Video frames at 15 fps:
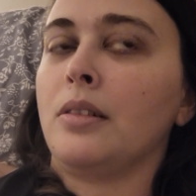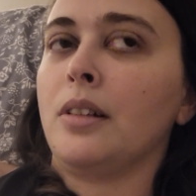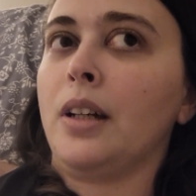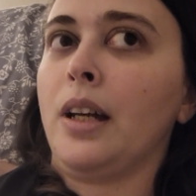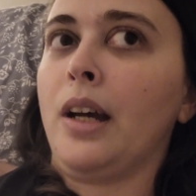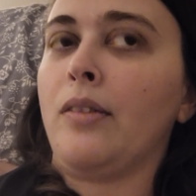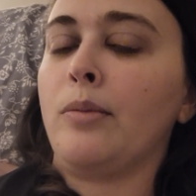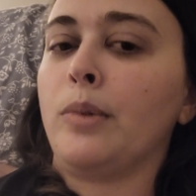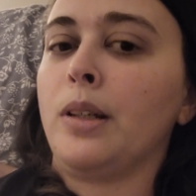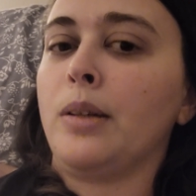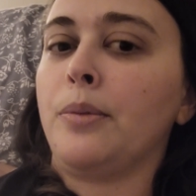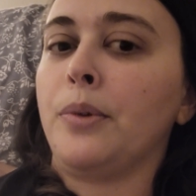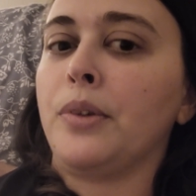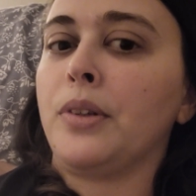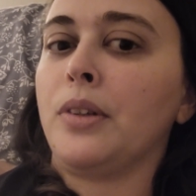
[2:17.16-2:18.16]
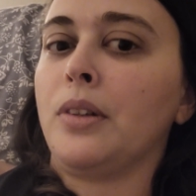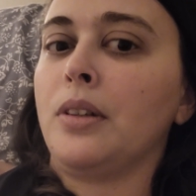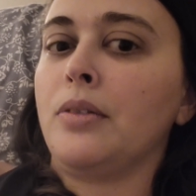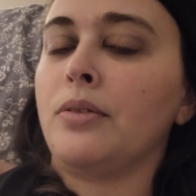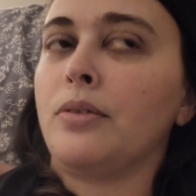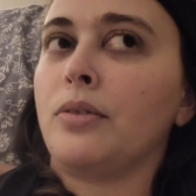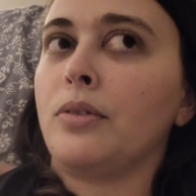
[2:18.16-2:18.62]
I haven't been able to
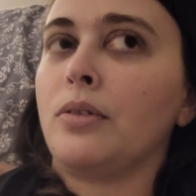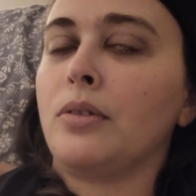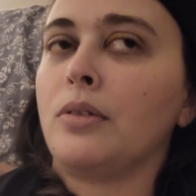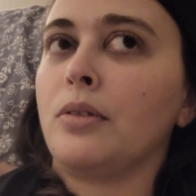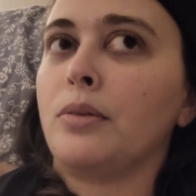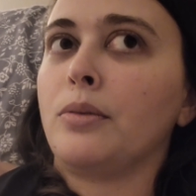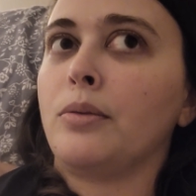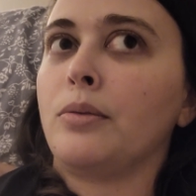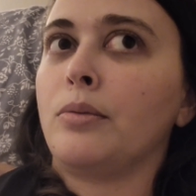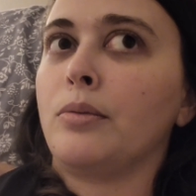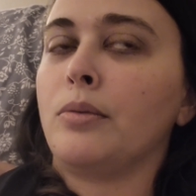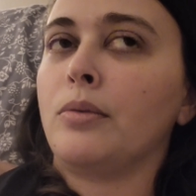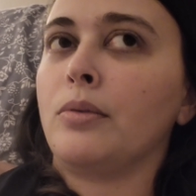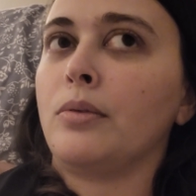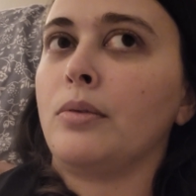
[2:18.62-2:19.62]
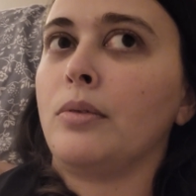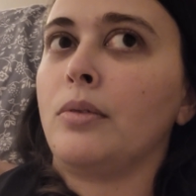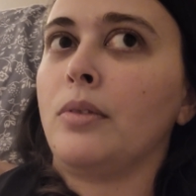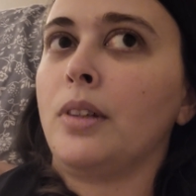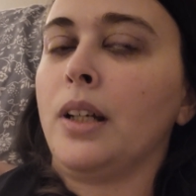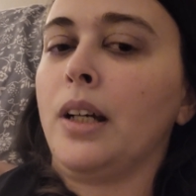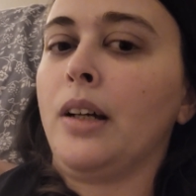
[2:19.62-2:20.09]
leave
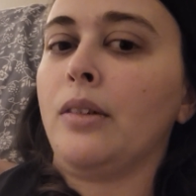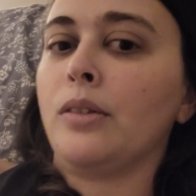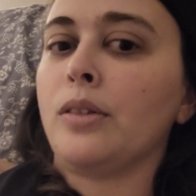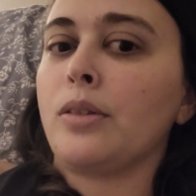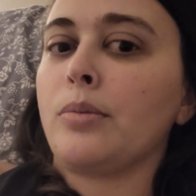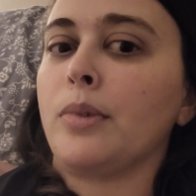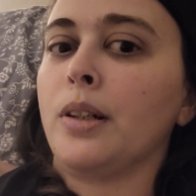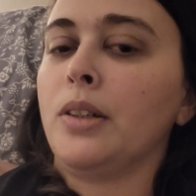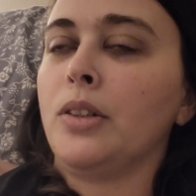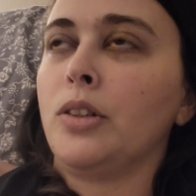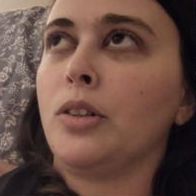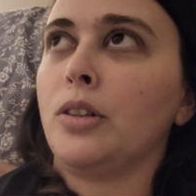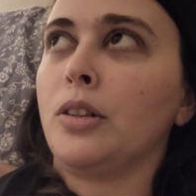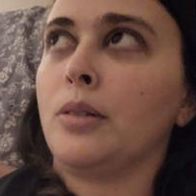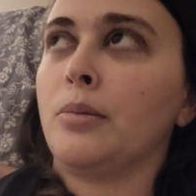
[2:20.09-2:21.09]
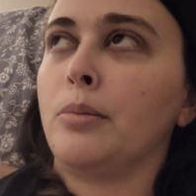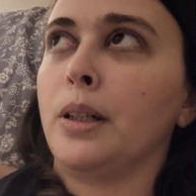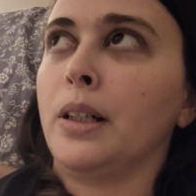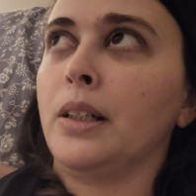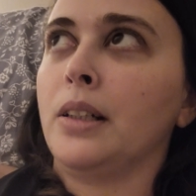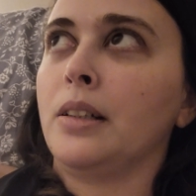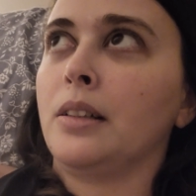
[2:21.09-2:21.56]
the house much,
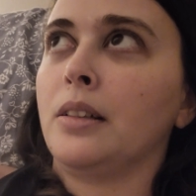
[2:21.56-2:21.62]
but